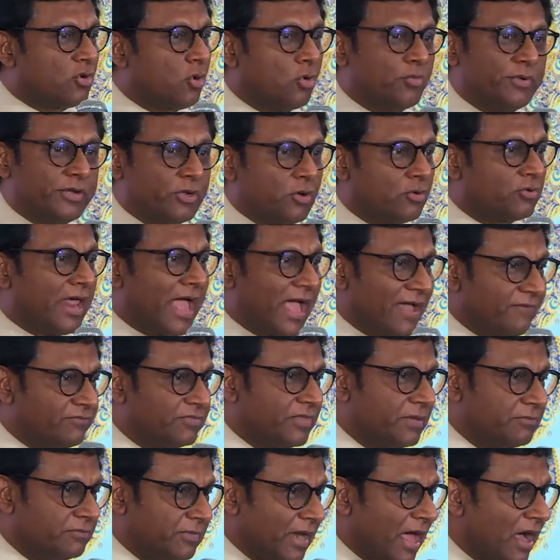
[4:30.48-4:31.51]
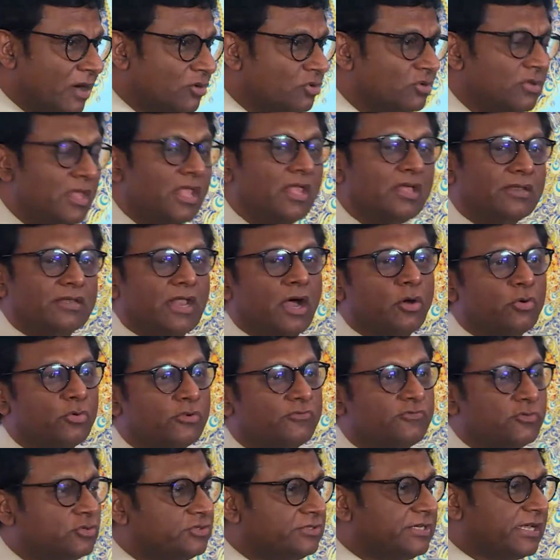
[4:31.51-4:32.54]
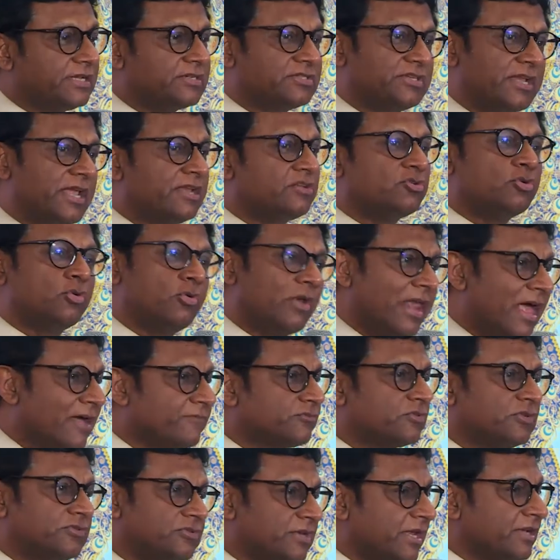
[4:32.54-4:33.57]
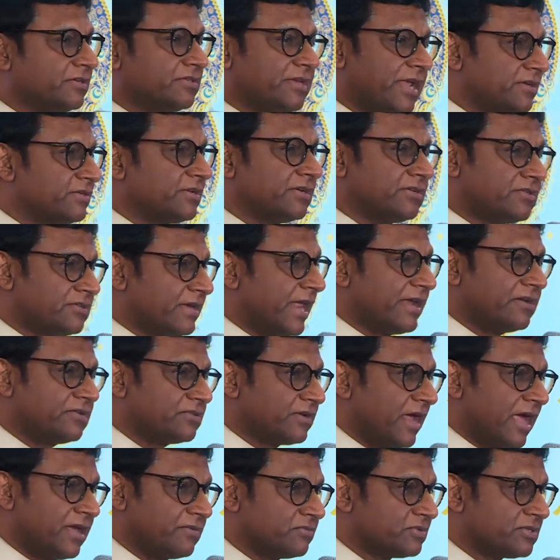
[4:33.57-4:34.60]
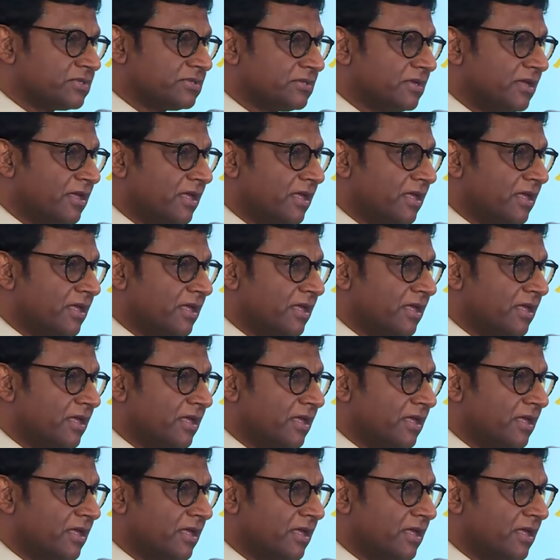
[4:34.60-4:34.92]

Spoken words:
we don't have them now. Now, if you dictate, you'll have to dictate it 10 times.